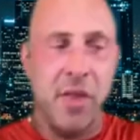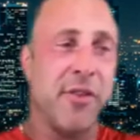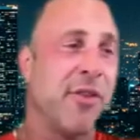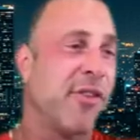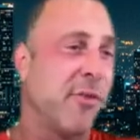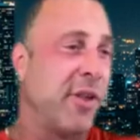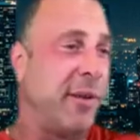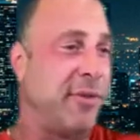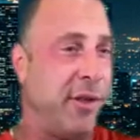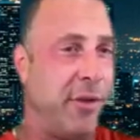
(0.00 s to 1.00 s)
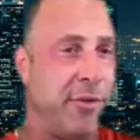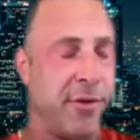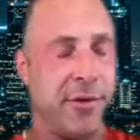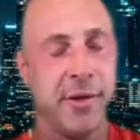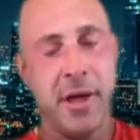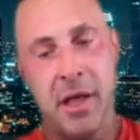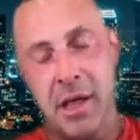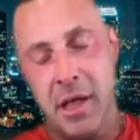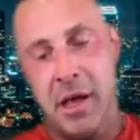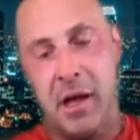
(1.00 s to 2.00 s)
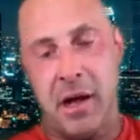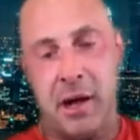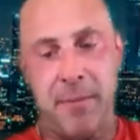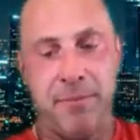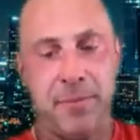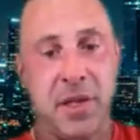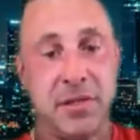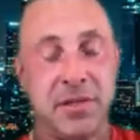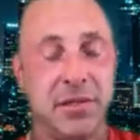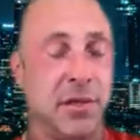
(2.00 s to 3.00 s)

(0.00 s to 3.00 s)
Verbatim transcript: So this is really up to the user because